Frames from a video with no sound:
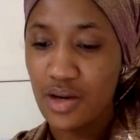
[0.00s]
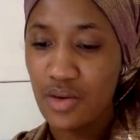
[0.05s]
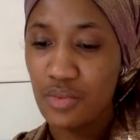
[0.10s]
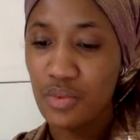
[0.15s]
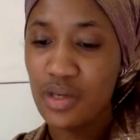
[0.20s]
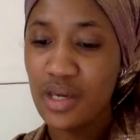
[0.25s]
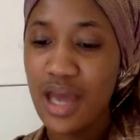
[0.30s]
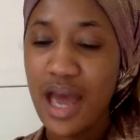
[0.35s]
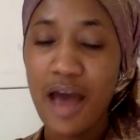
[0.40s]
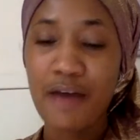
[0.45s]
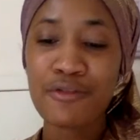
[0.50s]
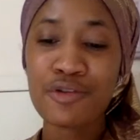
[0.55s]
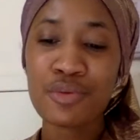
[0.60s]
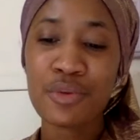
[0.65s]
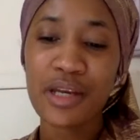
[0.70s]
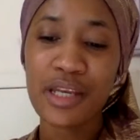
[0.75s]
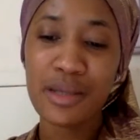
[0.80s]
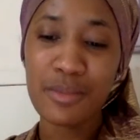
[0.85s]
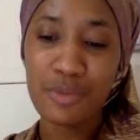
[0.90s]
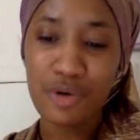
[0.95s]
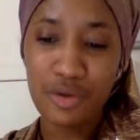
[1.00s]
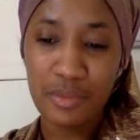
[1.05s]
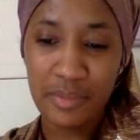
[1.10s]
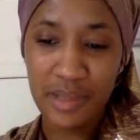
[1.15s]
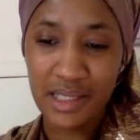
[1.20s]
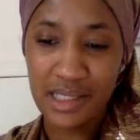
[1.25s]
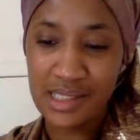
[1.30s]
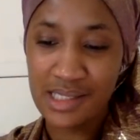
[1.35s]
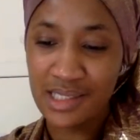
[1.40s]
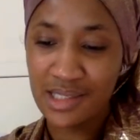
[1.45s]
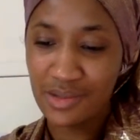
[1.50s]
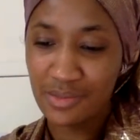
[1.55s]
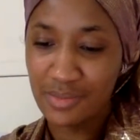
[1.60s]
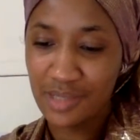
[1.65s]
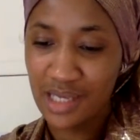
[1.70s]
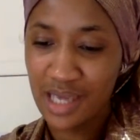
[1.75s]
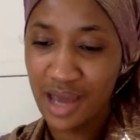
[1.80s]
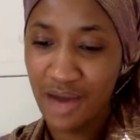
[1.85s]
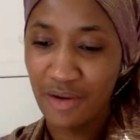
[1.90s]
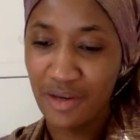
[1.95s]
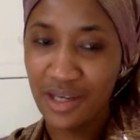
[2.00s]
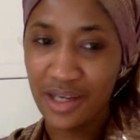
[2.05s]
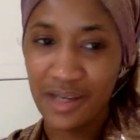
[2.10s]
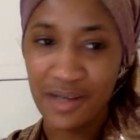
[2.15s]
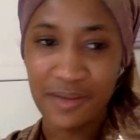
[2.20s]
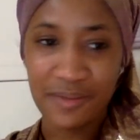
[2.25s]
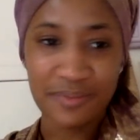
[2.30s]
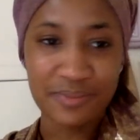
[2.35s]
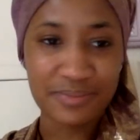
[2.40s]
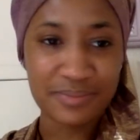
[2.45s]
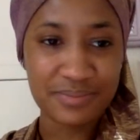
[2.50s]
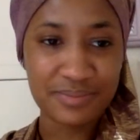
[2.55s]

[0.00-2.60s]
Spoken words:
We have 20 more minutes to be out here,